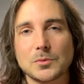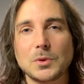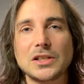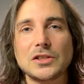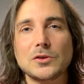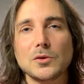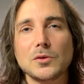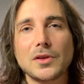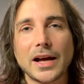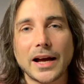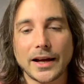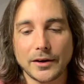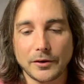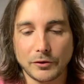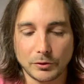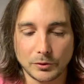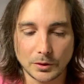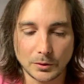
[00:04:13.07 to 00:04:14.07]
We do
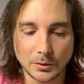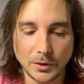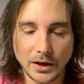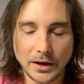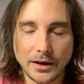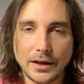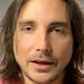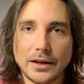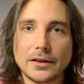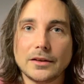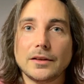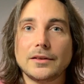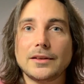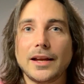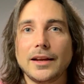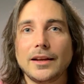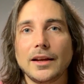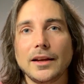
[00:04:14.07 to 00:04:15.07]
that through
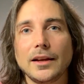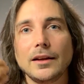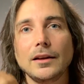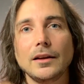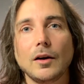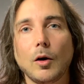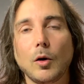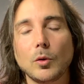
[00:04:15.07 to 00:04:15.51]
taking